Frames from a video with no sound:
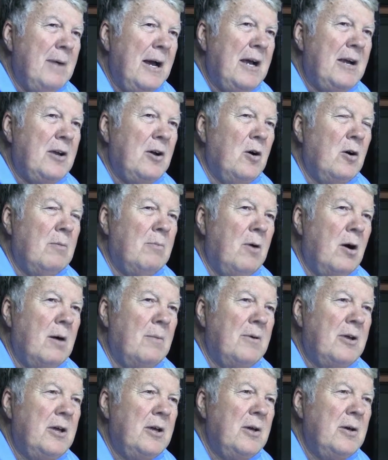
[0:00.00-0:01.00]
backyard
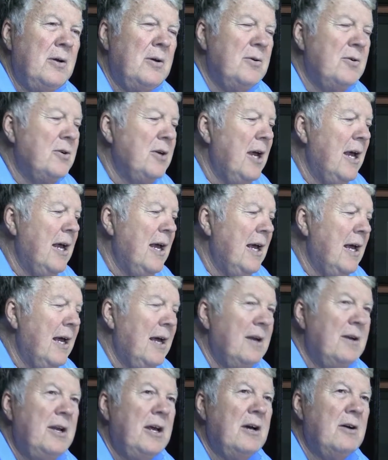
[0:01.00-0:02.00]
barbecues
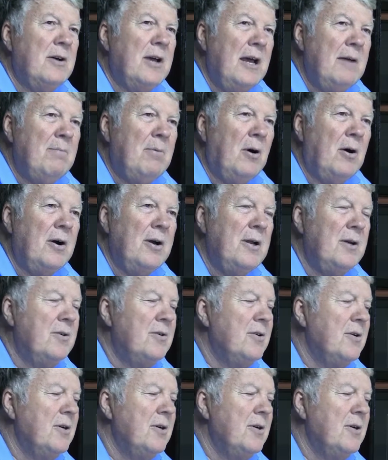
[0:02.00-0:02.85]
and tailgate parties.